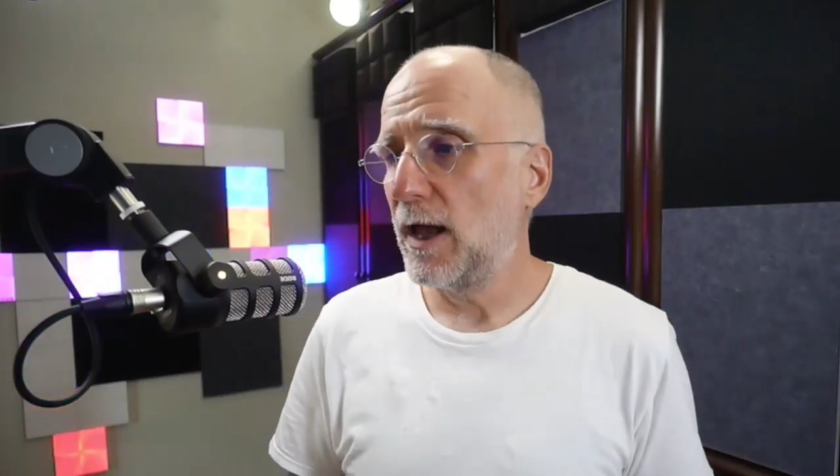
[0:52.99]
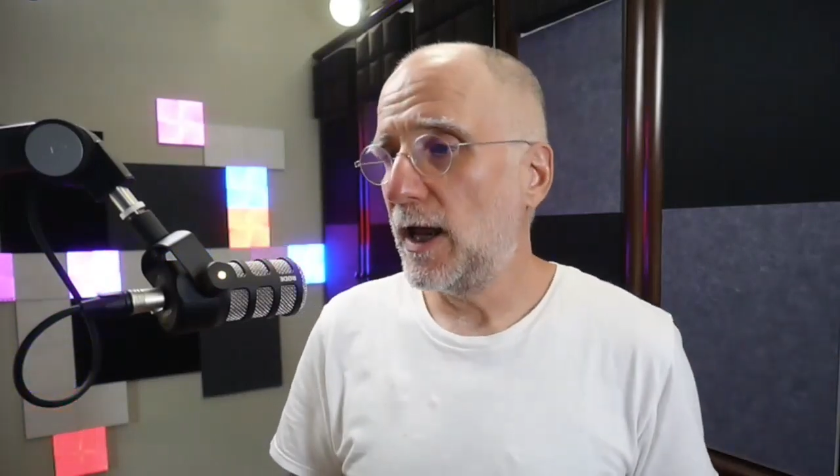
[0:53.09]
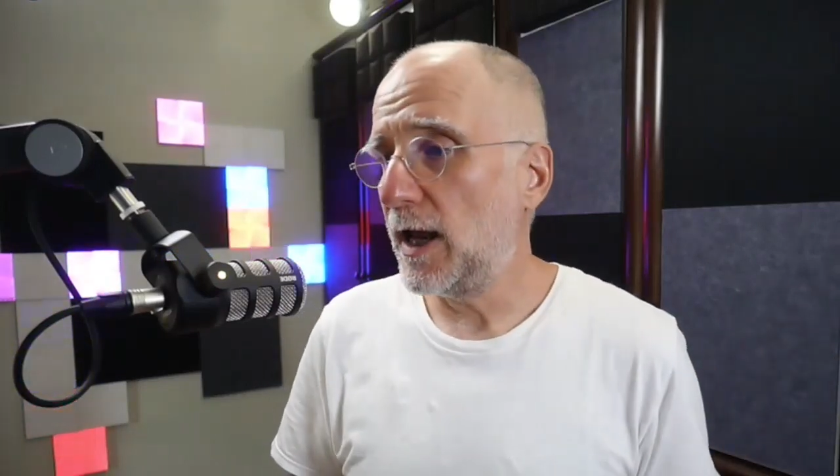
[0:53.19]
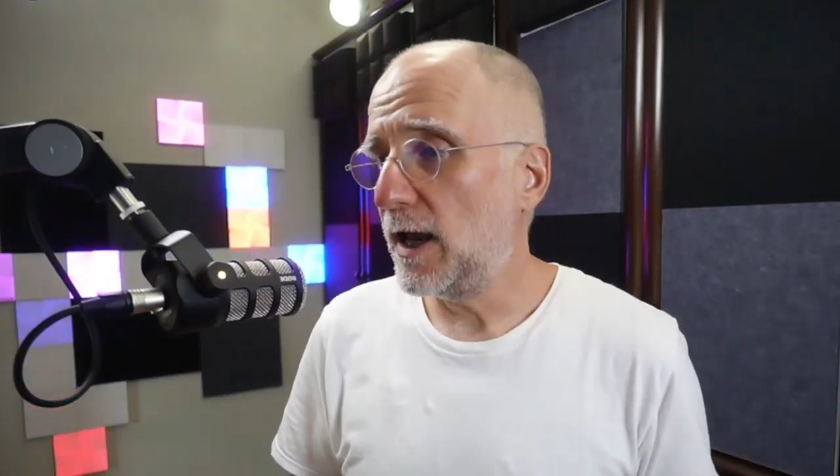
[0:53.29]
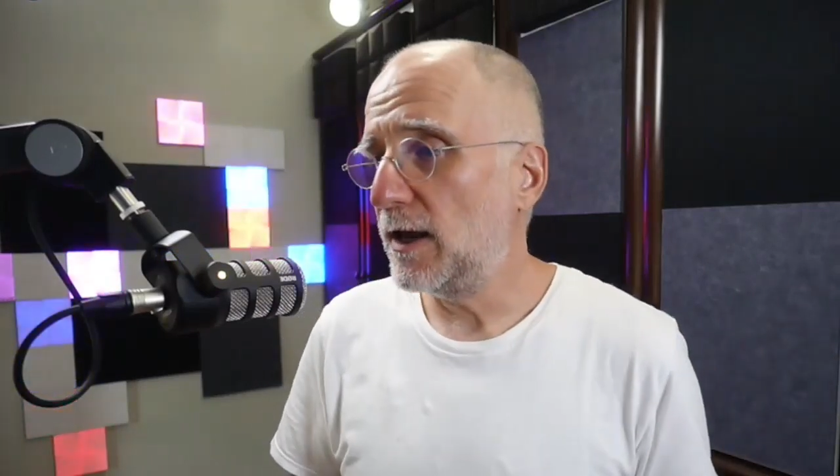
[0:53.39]

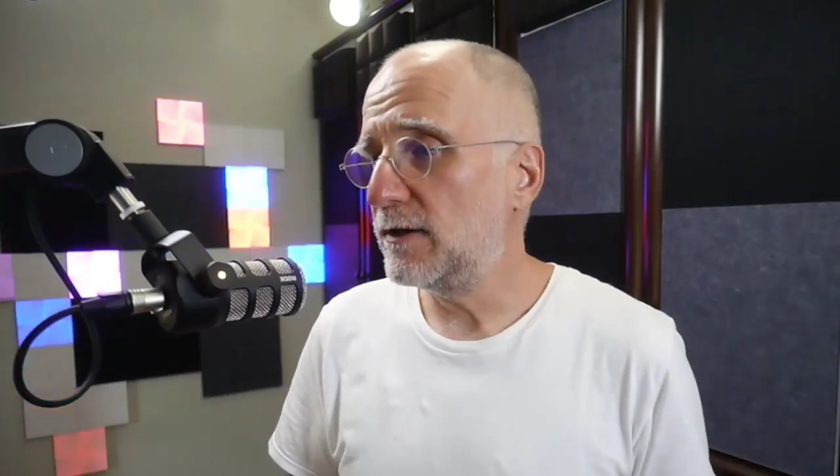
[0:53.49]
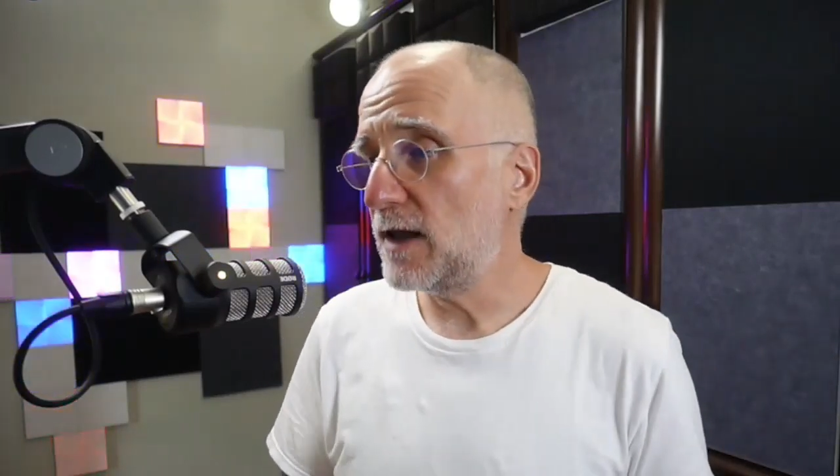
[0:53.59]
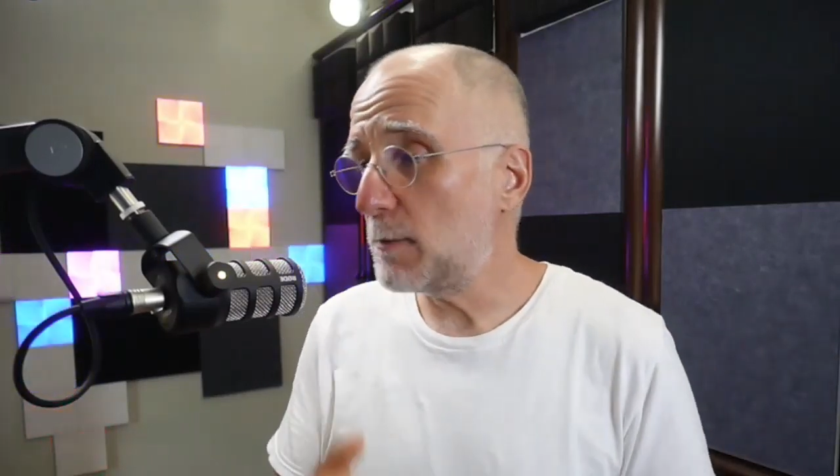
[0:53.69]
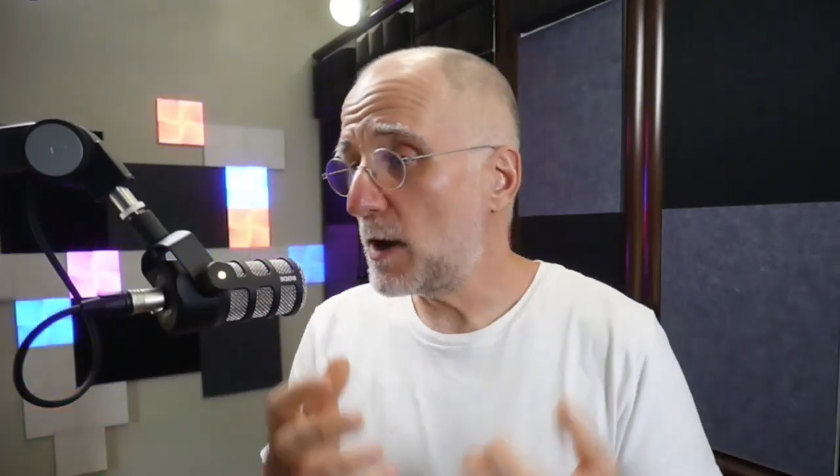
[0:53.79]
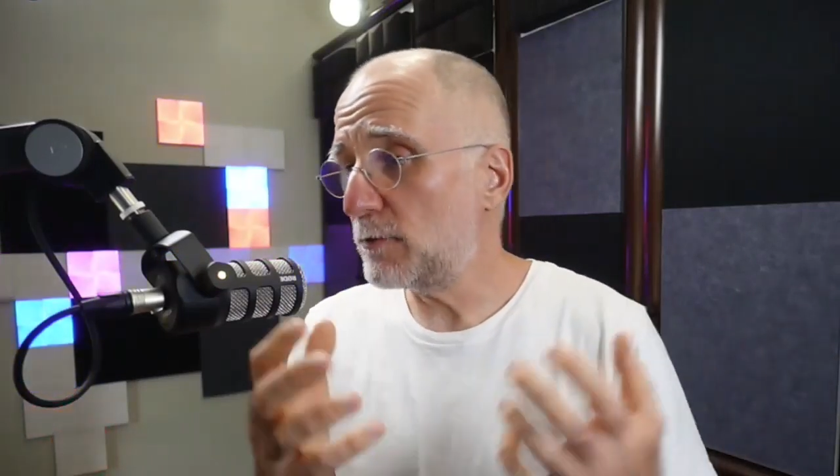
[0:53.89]
And
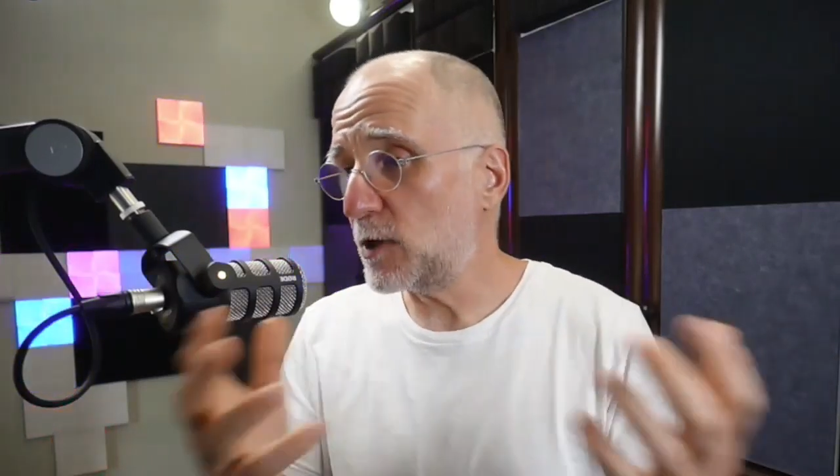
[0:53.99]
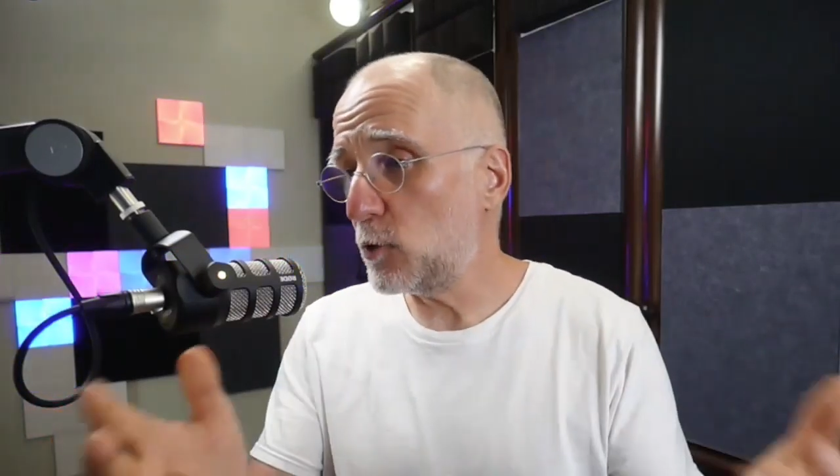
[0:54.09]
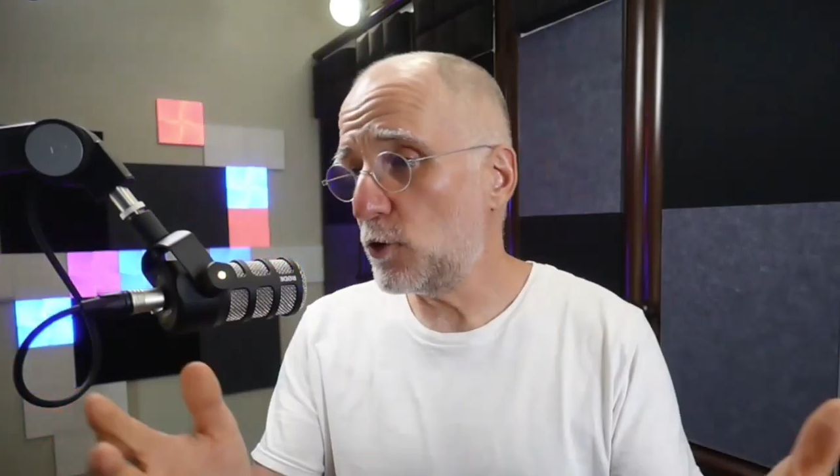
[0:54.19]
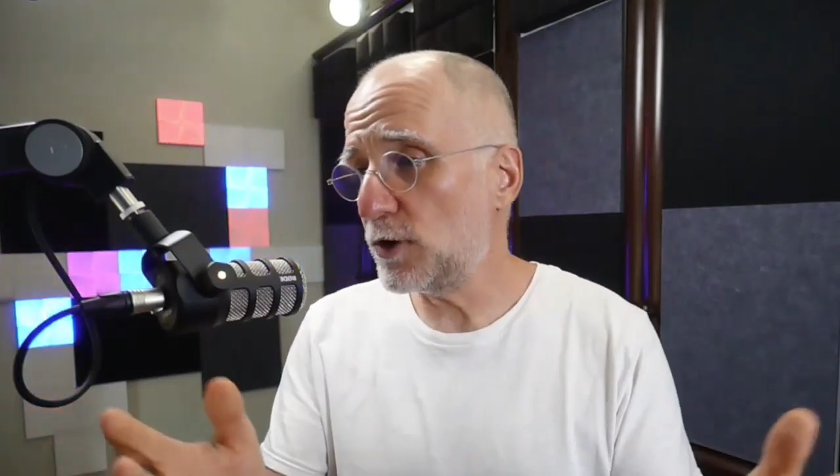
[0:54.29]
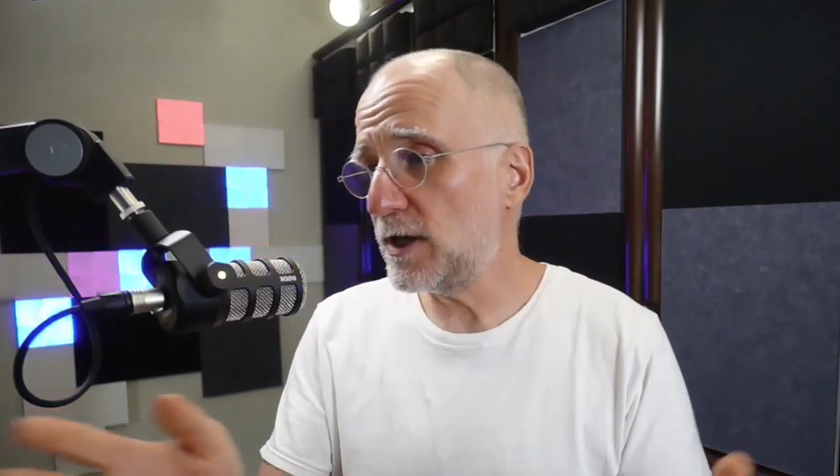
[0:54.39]
am I
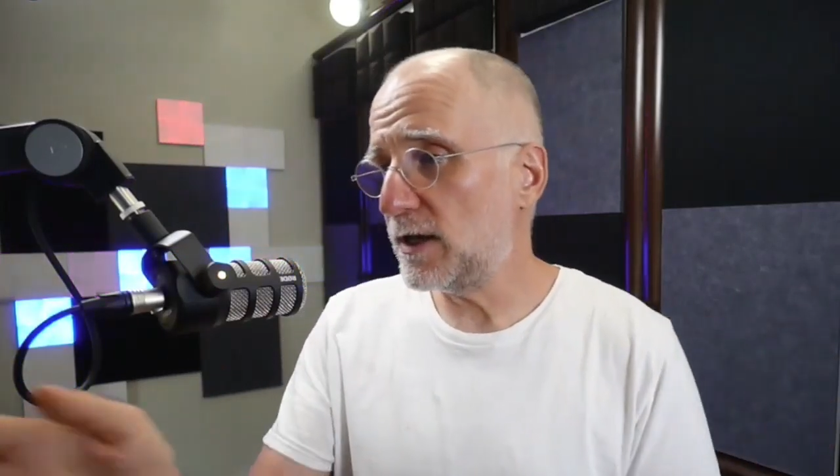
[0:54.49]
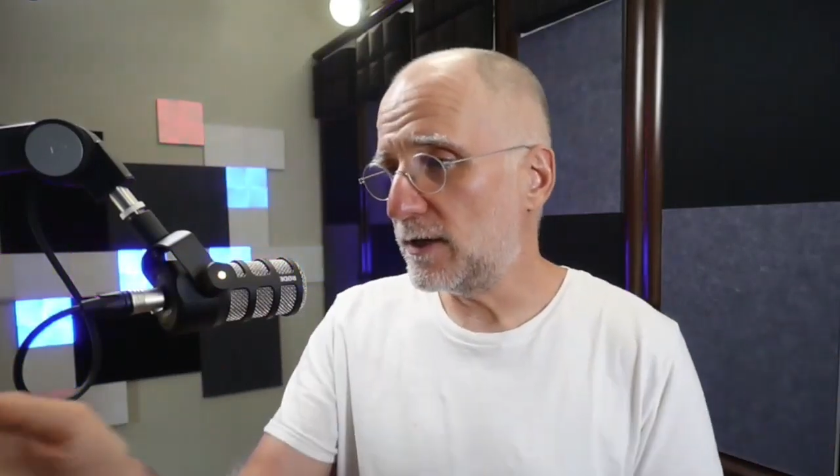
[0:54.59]
recording?